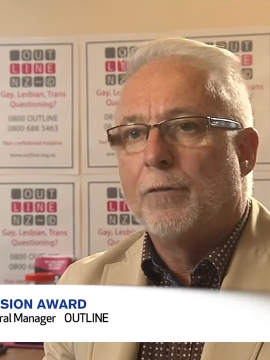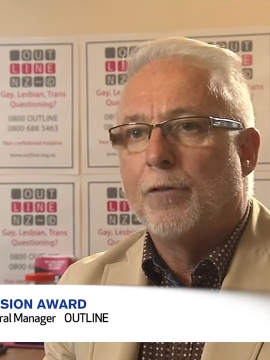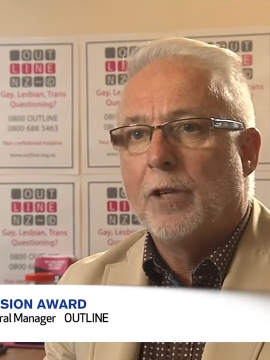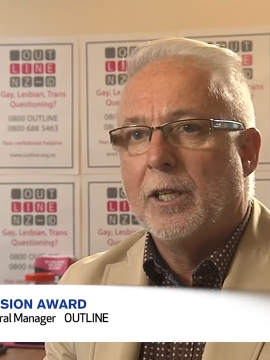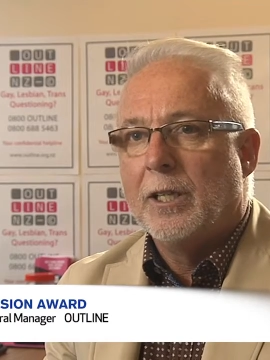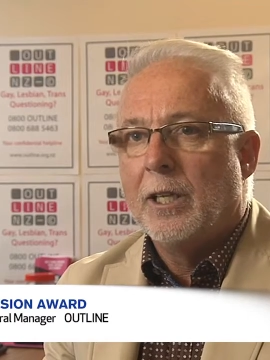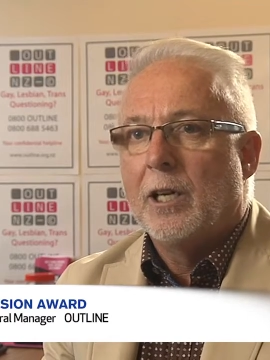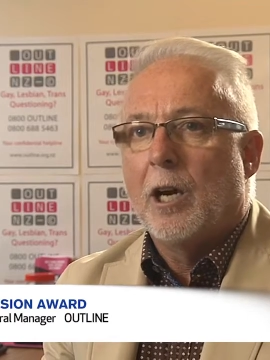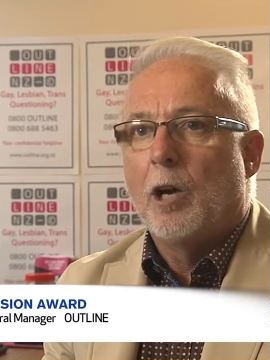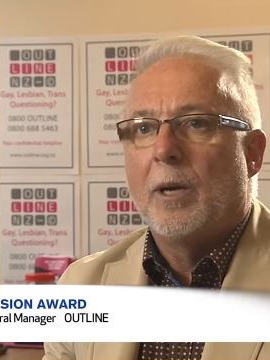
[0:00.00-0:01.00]
free
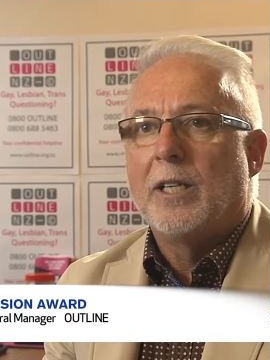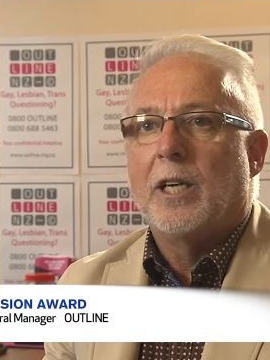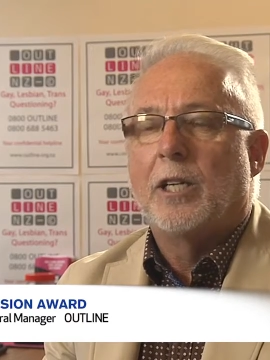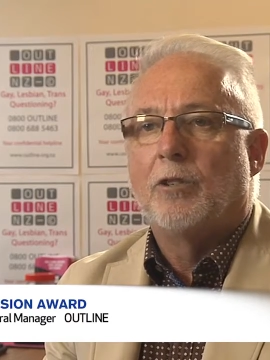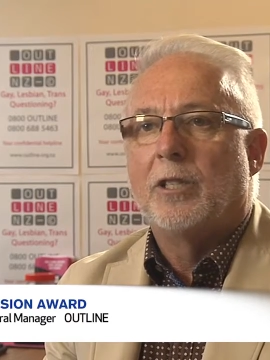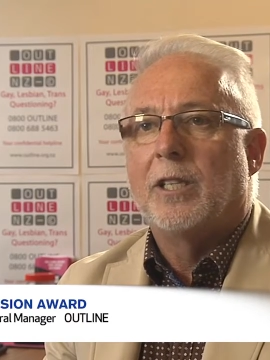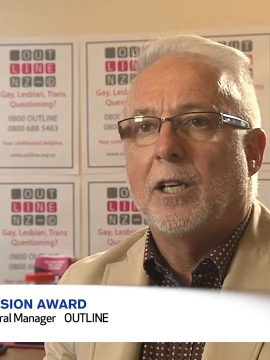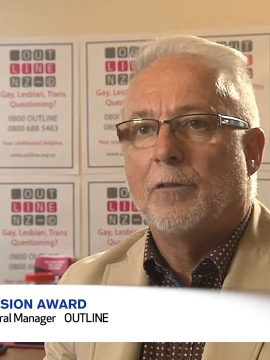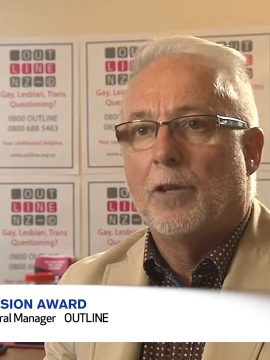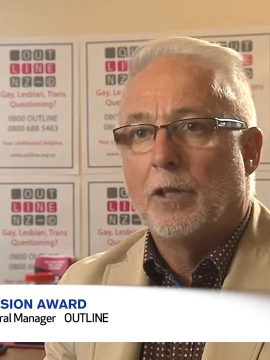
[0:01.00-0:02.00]
0800
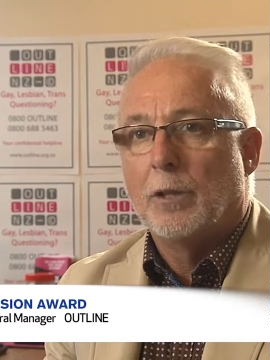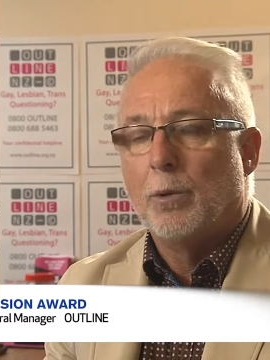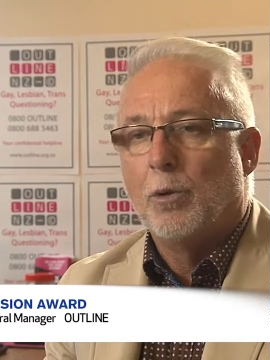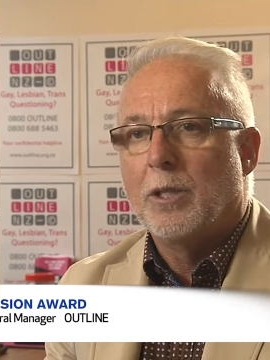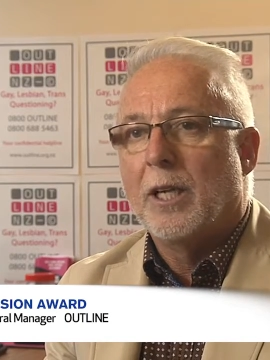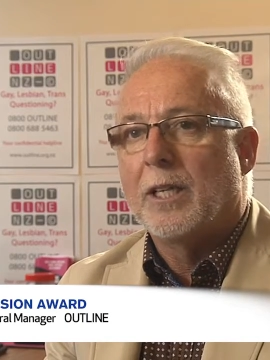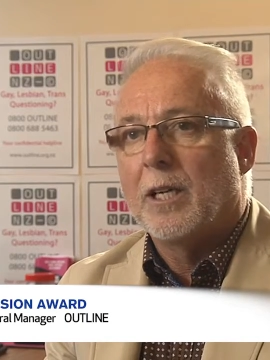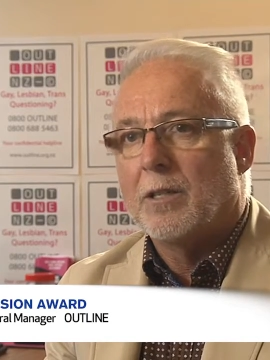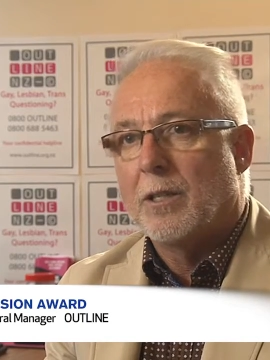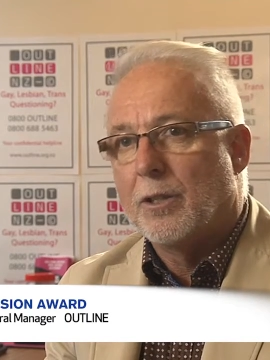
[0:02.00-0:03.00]
telephone support and
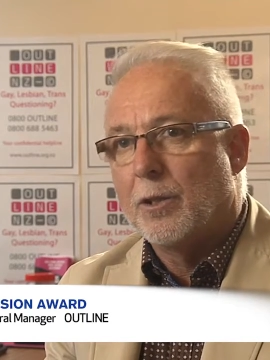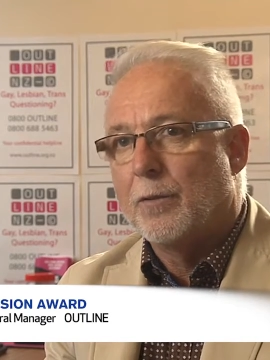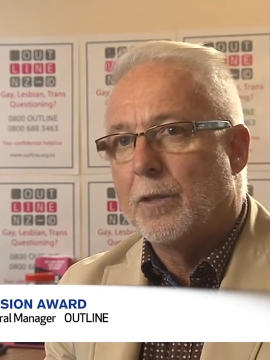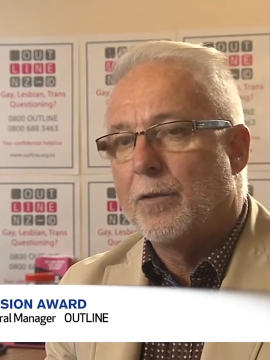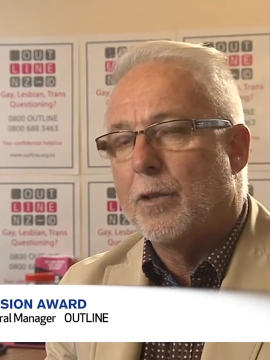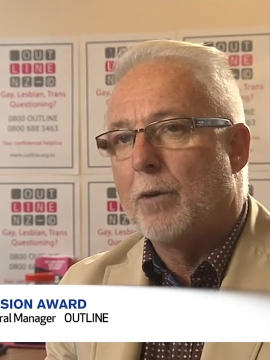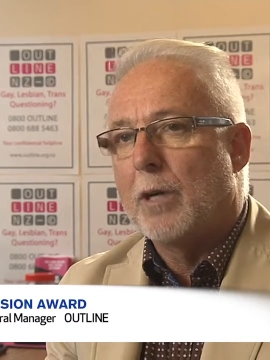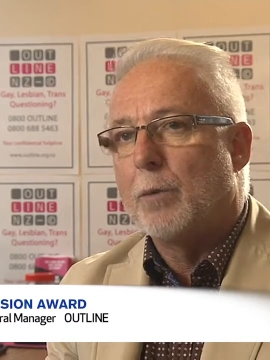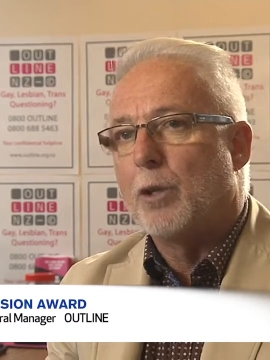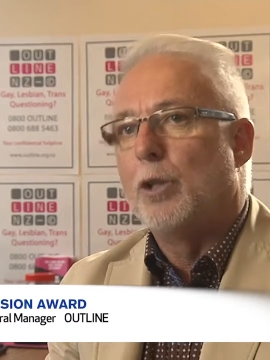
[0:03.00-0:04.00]
counselling service for the Rainbow